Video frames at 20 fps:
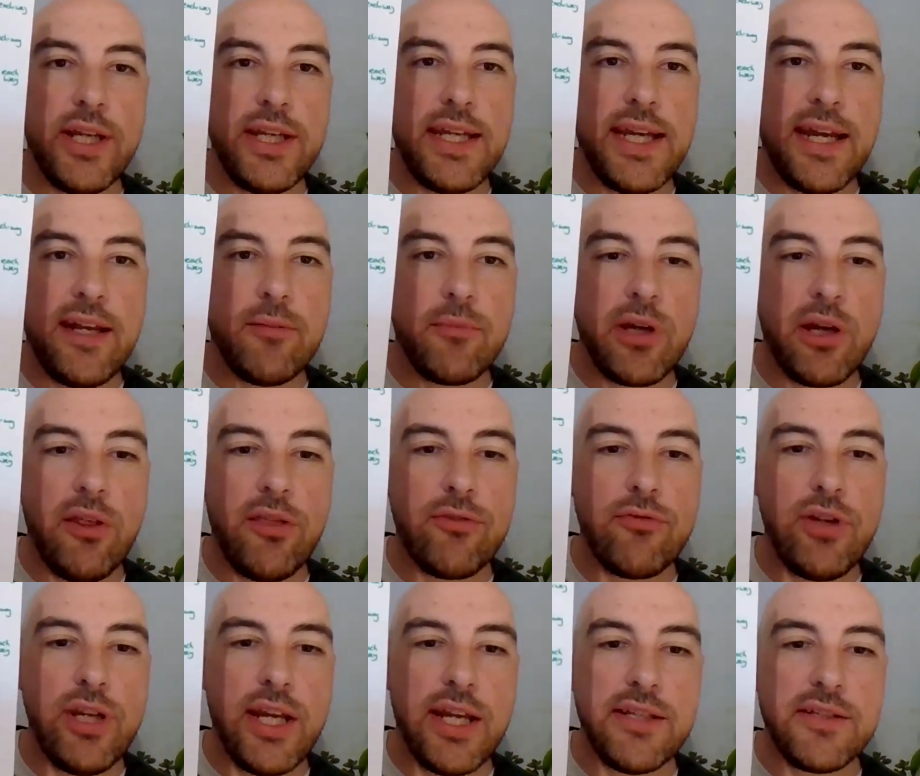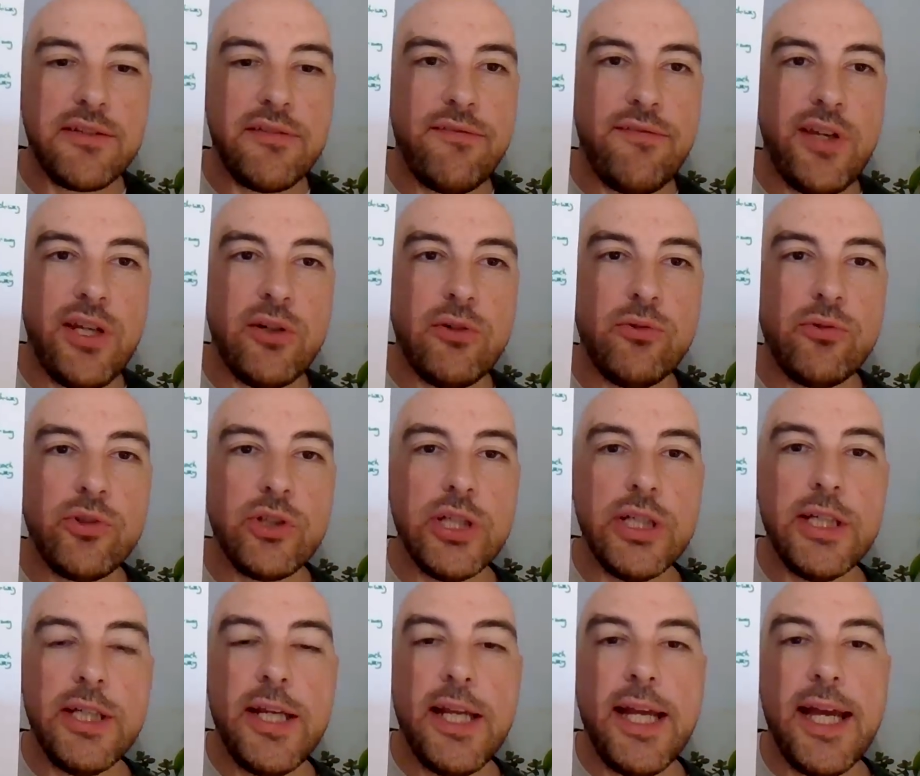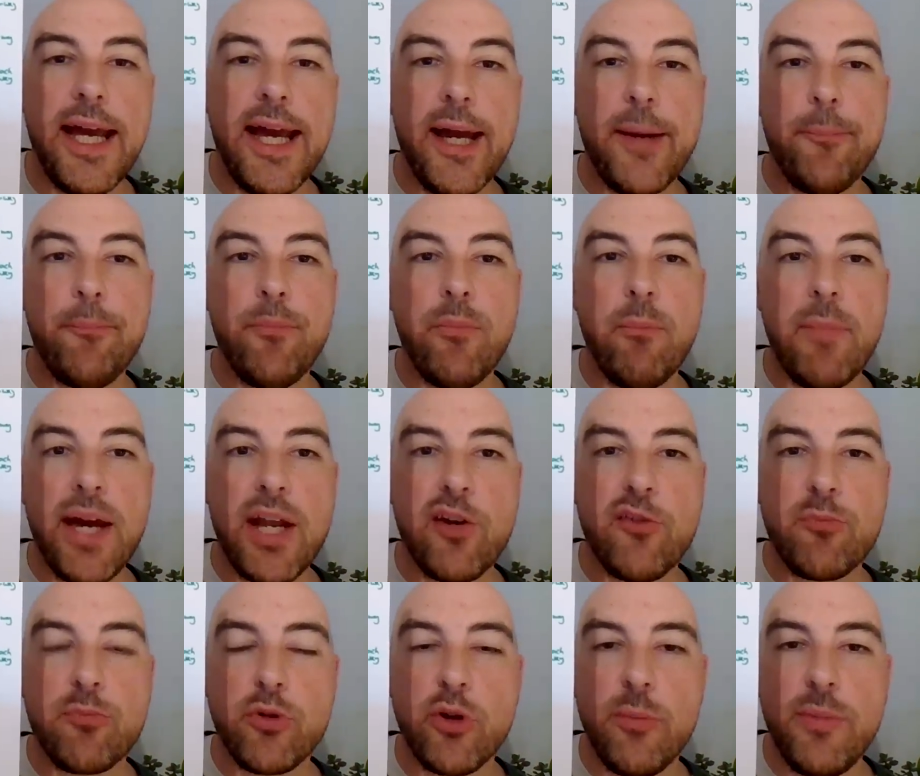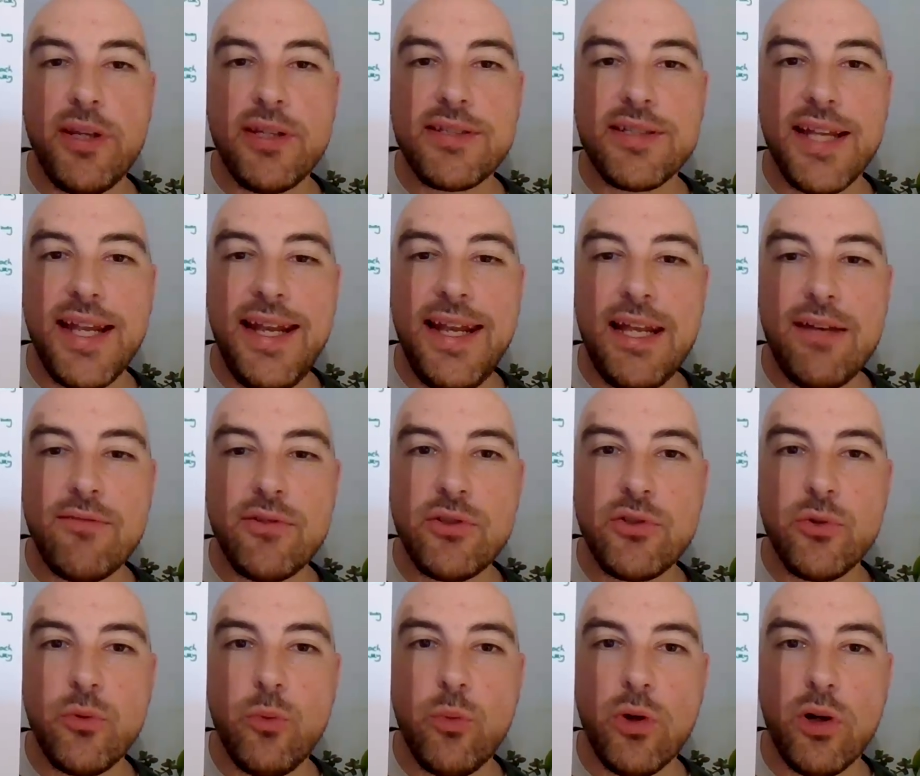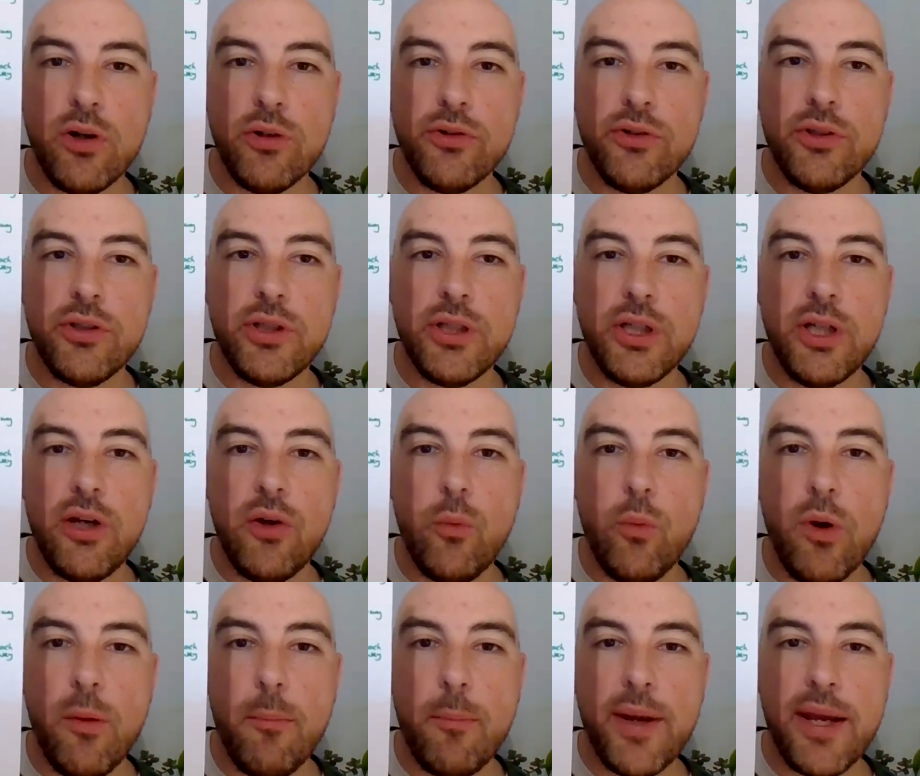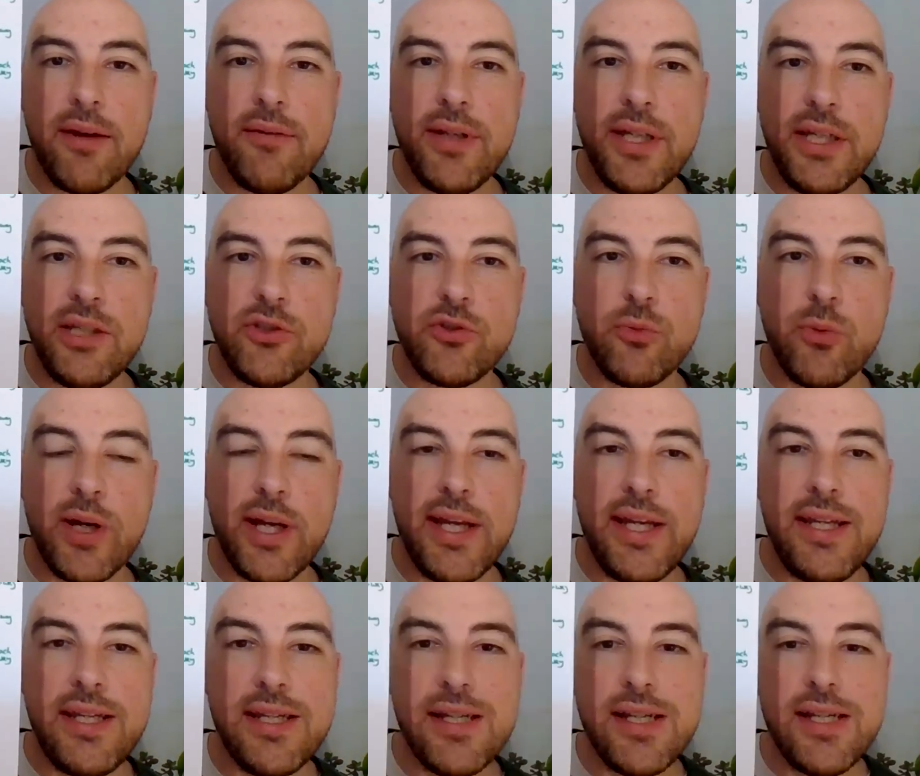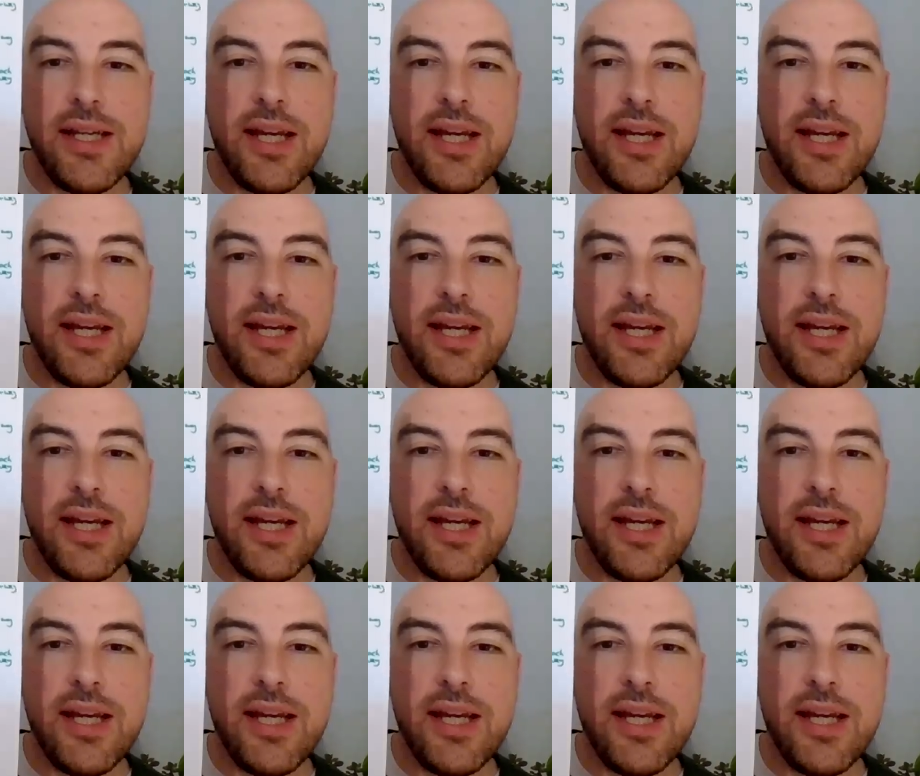Again, I'm going three against the field. Man of Promise, 11-1. £1 each way.